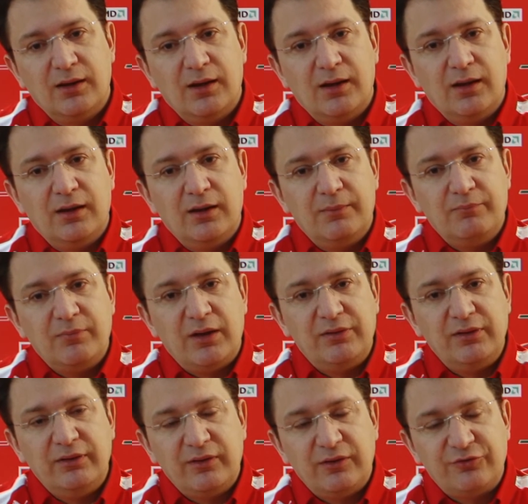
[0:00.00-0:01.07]
I
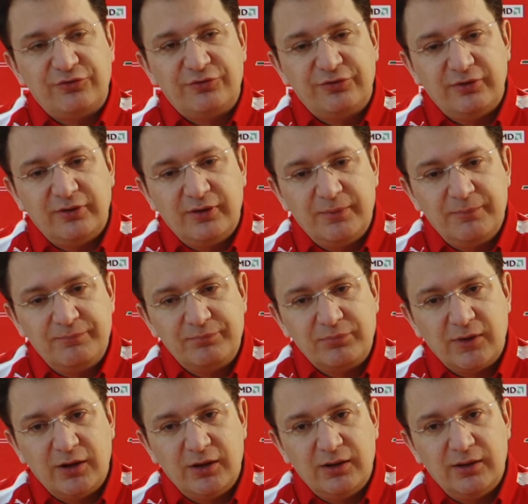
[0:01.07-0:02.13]
think that's,
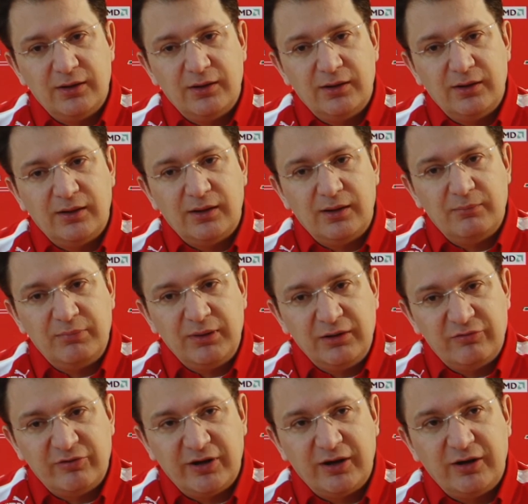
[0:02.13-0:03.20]
being
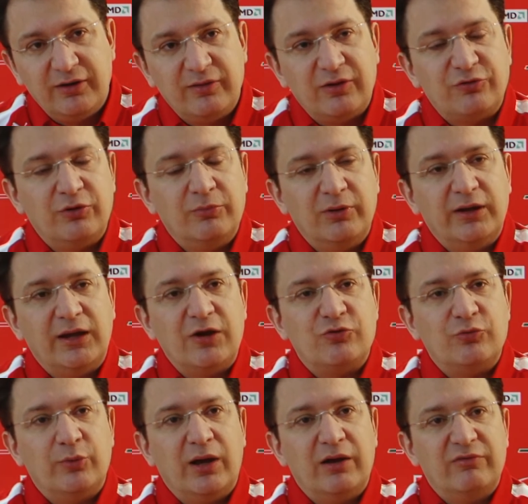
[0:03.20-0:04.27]
Ferrari, that's an
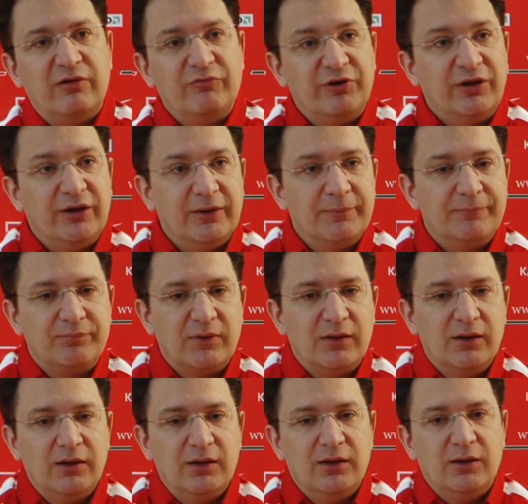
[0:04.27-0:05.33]
obligation we have every year.
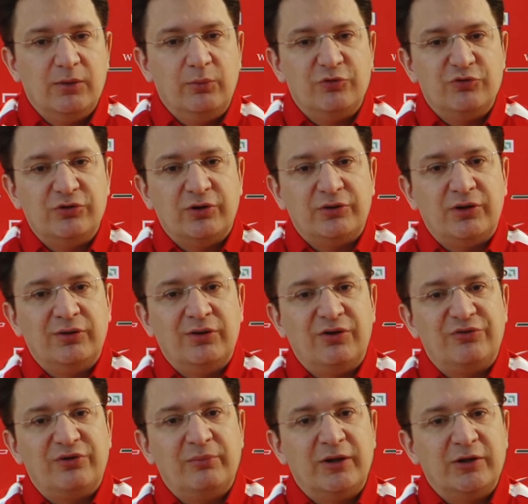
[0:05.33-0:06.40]
We should not
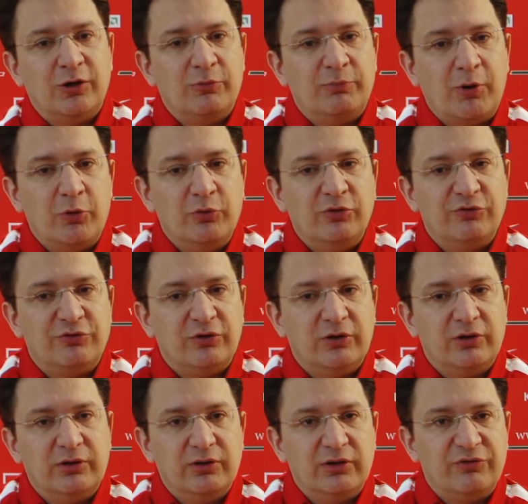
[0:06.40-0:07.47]
underestimate our opponents, who
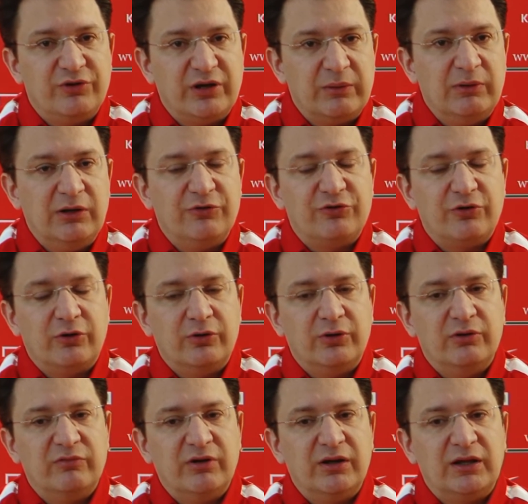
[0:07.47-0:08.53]
are extremely strong
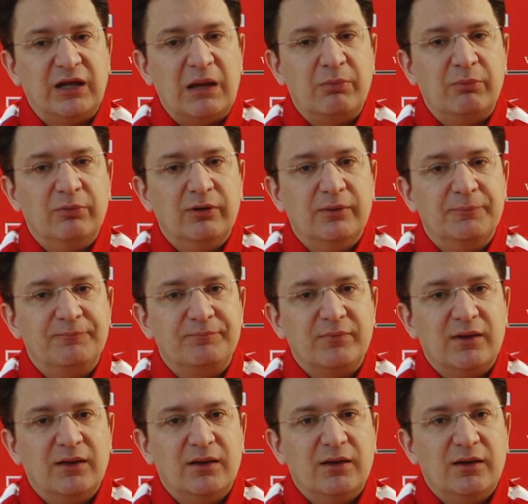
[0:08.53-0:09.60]
and very capable,
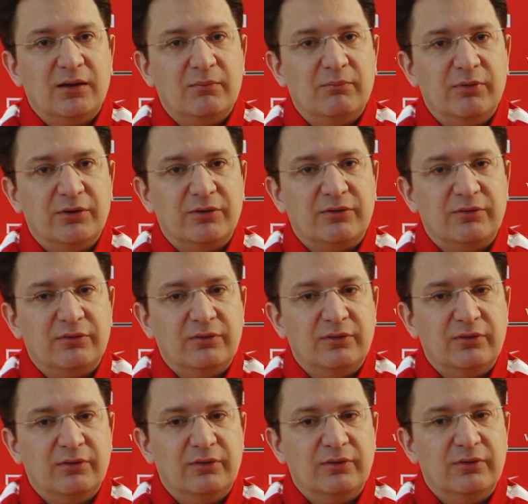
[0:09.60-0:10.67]
but
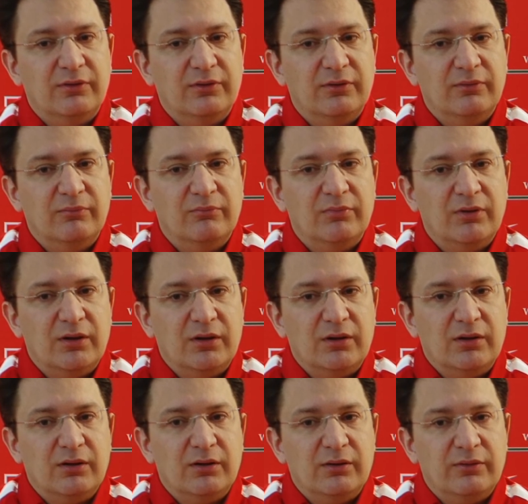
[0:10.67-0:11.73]
the
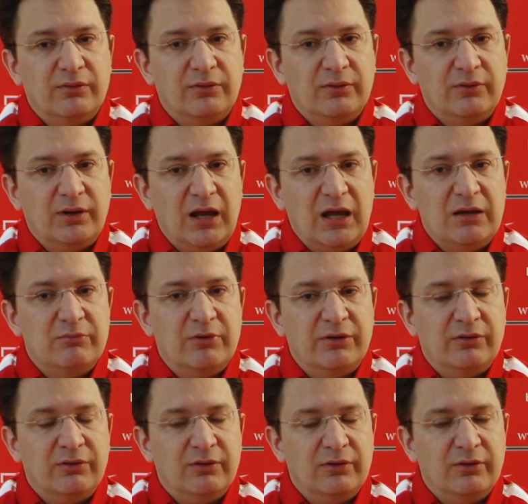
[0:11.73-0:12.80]
name
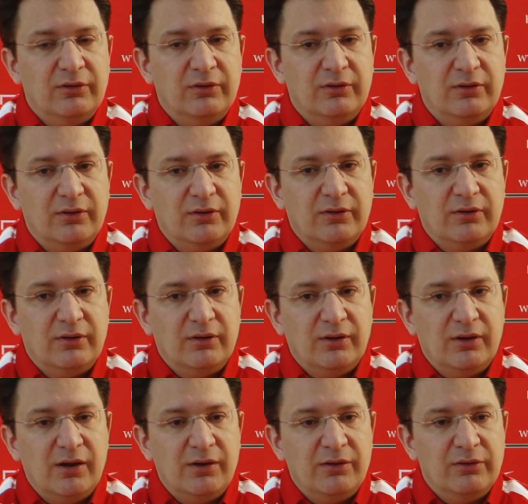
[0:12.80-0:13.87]
and
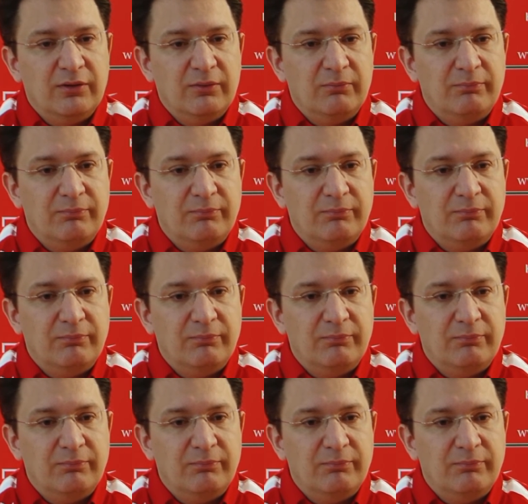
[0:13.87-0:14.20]
the